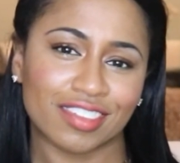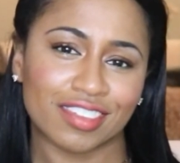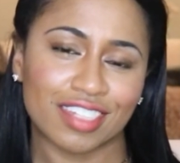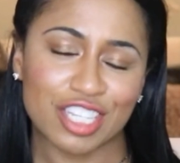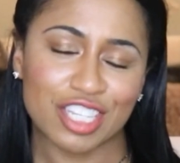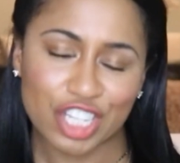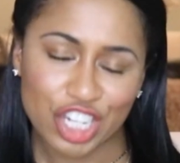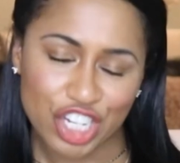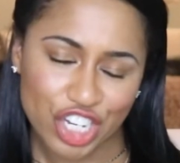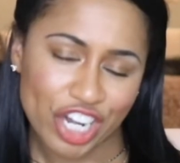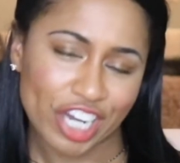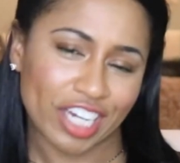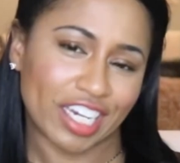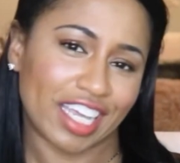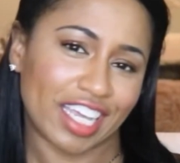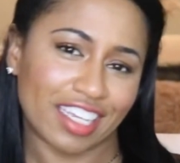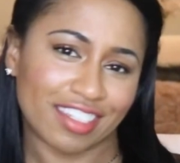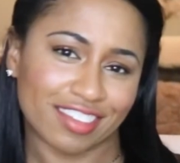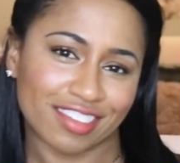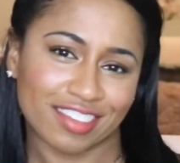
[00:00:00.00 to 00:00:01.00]
It's a
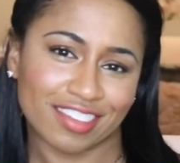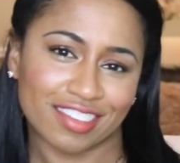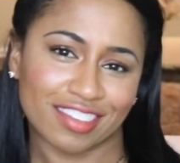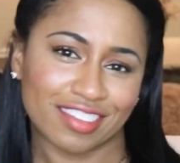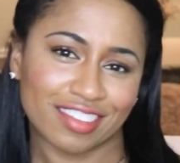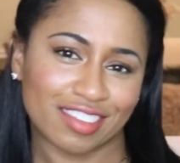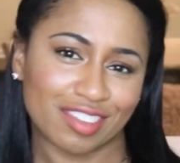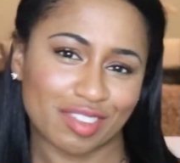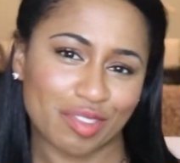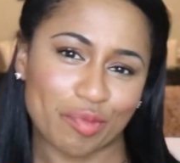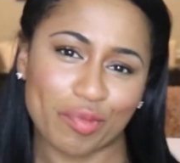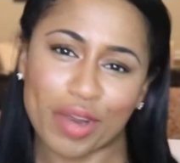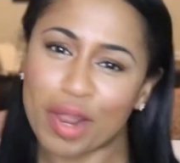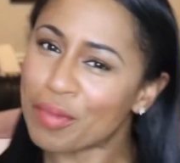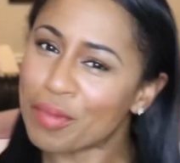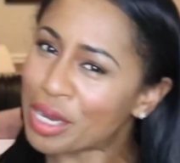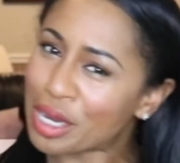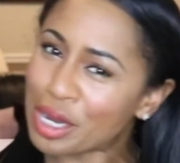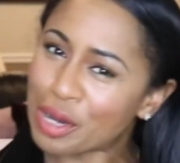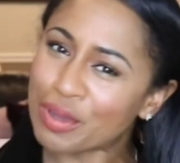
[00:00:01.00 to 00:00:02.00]
journey, but I'm
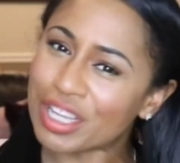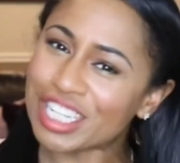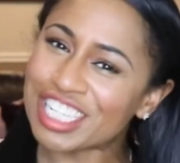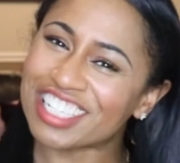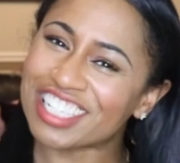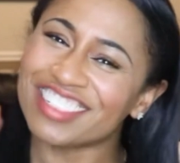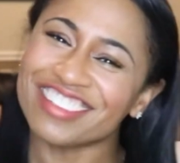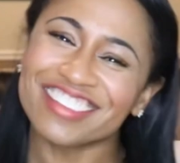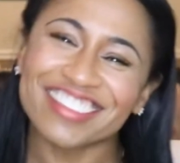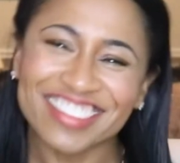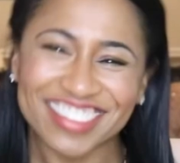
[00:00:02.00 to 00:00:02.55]
here with you.